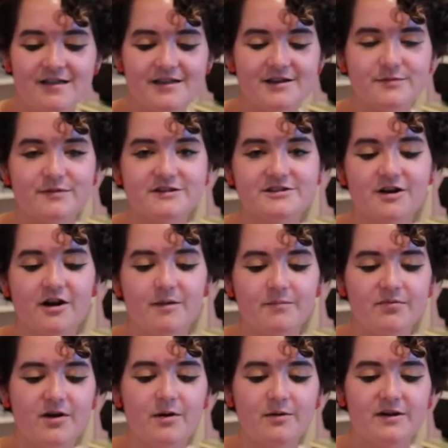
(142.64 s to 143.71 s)
These ones aren't
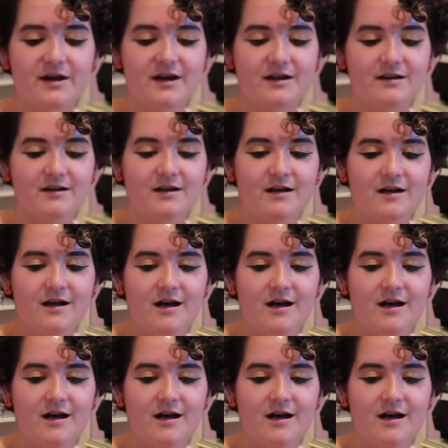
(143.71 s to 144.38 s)
broken.